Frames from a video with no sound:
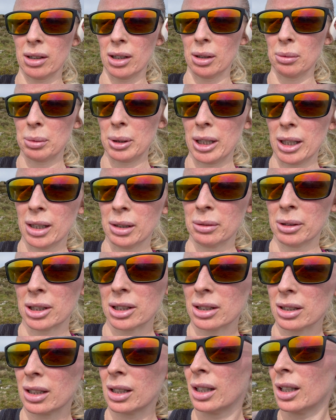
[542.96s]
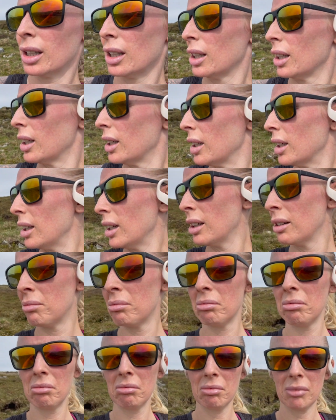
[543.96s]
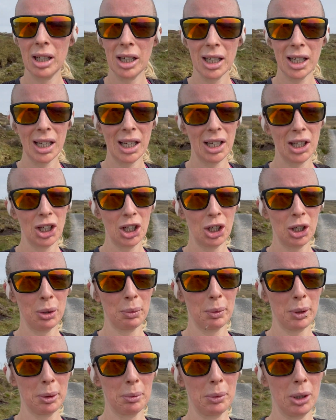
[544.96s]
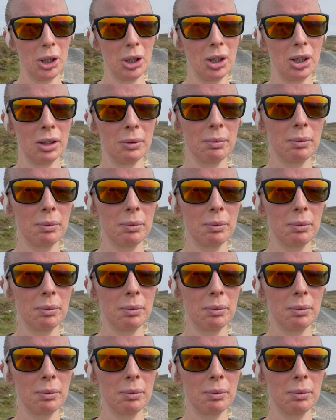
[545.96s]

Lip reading: up it, which I kind of hope I'm not.